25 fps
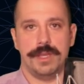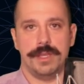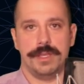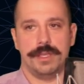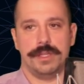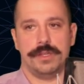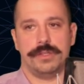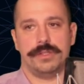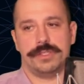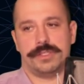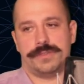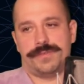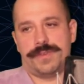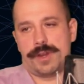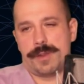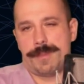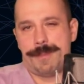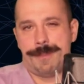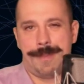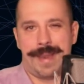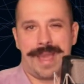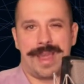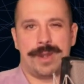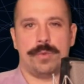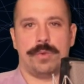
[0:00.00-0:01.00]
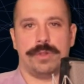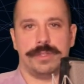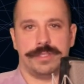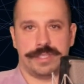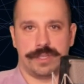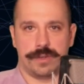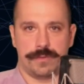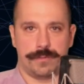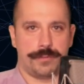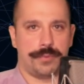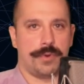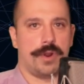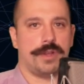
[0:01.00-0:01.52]
this very manual set
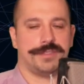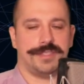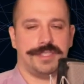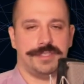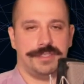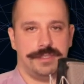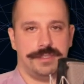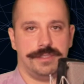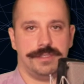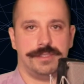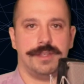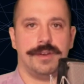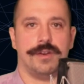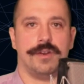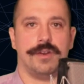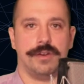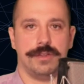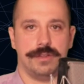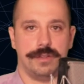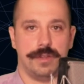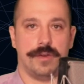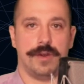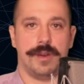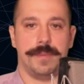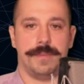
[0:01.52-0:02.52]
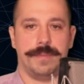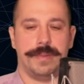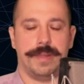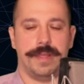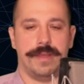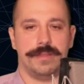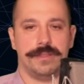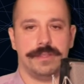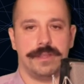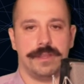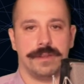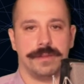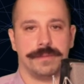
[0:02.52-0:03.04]
of processes that are in
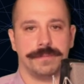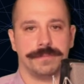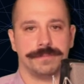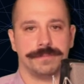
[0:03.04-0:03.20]
place here.